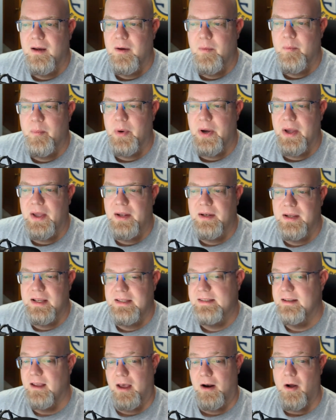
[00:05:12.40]
but it's
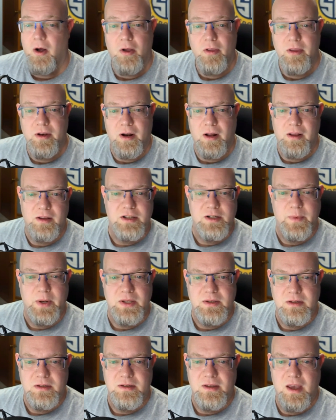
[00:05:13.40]
not all the knowledge about
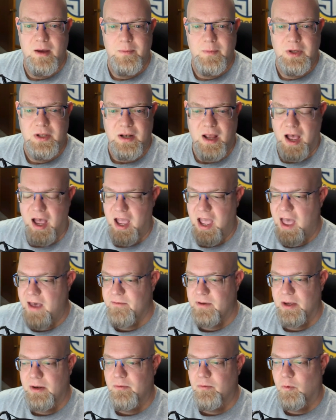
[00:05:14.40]
sysadmin. I
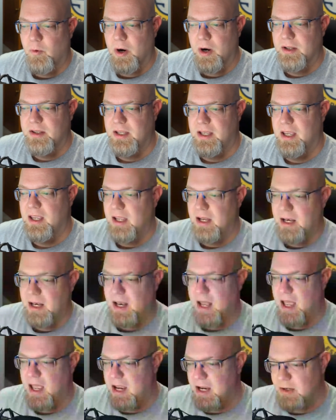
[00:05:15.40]
haven't worked in
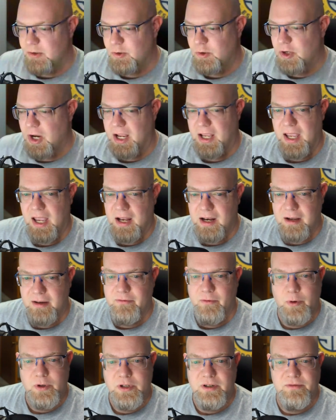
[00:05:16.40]
a gigantic
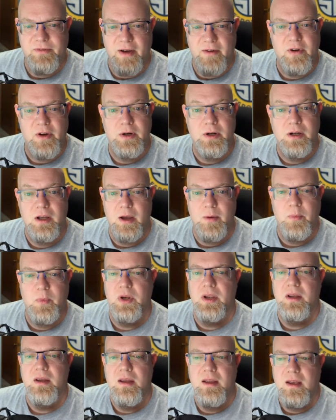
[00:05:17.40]
Fortune 500
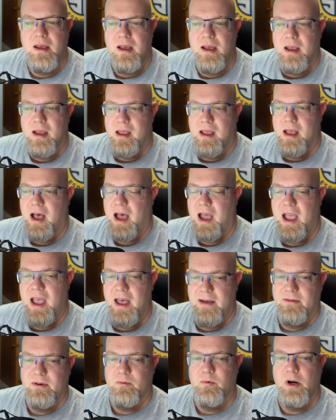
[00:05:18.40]
company. I
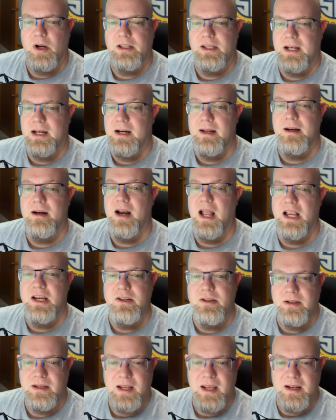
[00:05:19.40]
haven't worked in an
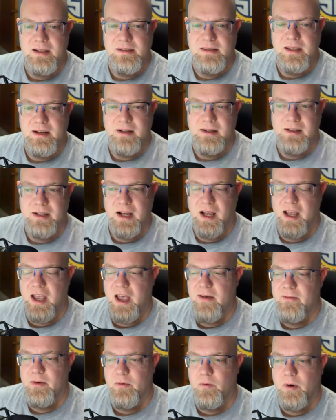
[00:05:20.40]
international data center. I
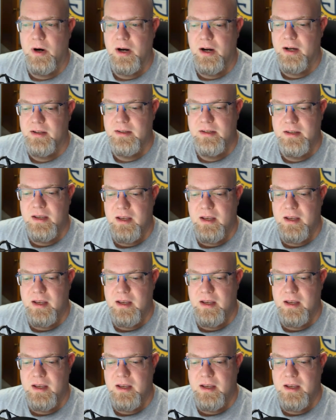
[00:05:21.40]
haven't worked,